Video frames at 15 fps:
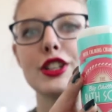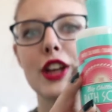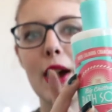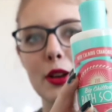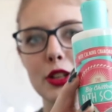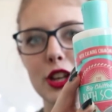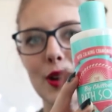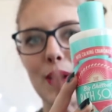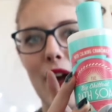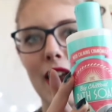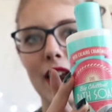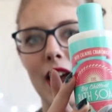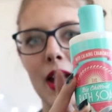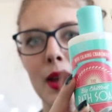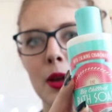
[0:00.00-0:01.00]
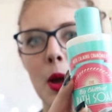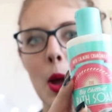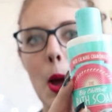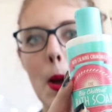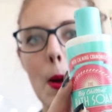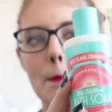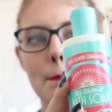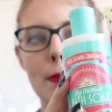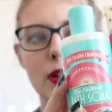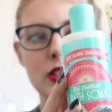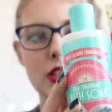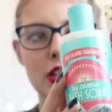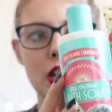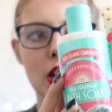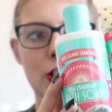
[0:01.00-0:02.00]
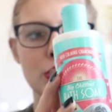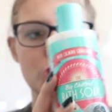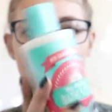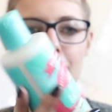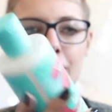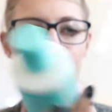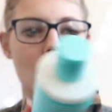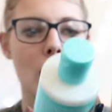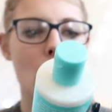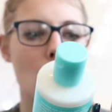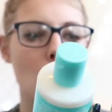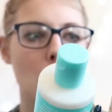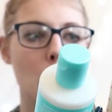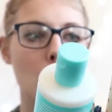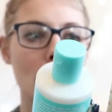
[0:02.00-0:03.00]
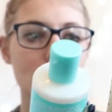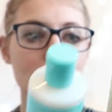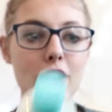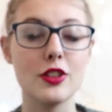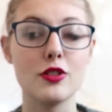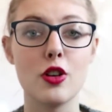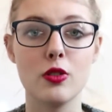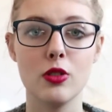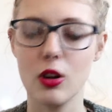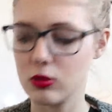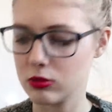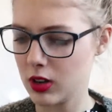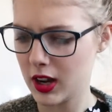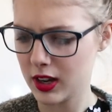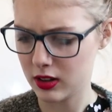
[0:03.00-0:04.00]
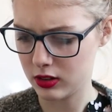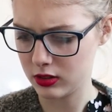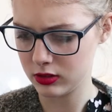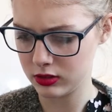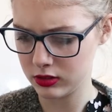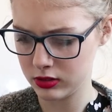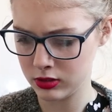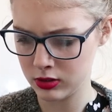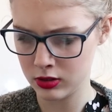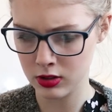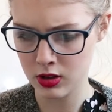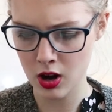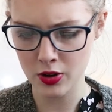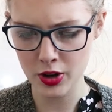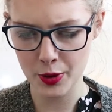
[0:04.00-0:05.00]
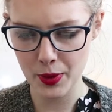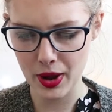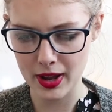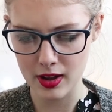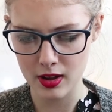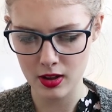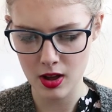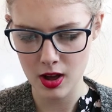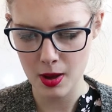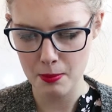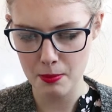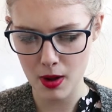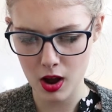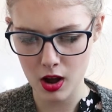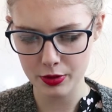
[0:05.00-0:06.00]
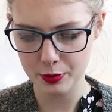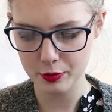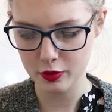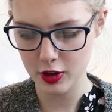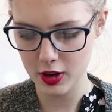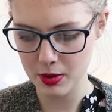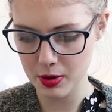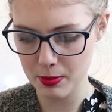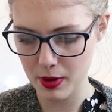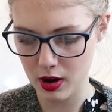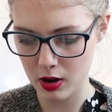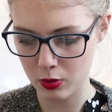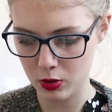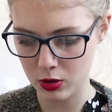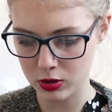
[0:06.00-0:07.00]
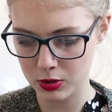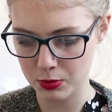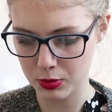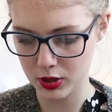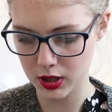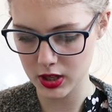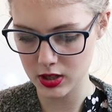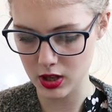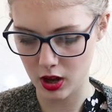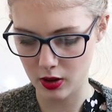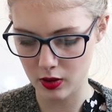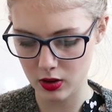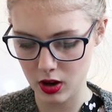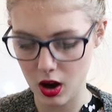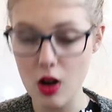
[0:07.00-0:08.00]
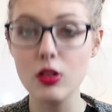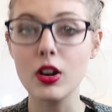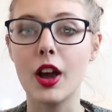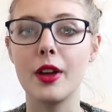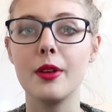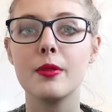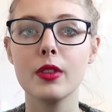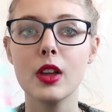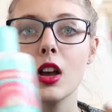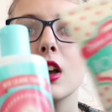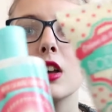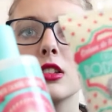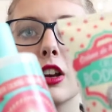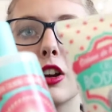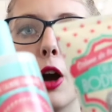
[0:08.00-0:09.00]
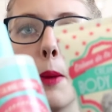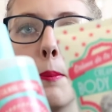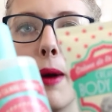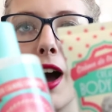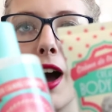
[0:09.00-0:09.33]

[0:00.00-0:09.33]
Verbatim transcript: a shower gel and a body lotion, which is, oh, hang on. Oh, no, wait. Bath, creamy bath wash, body soak. Oh, no. So I got a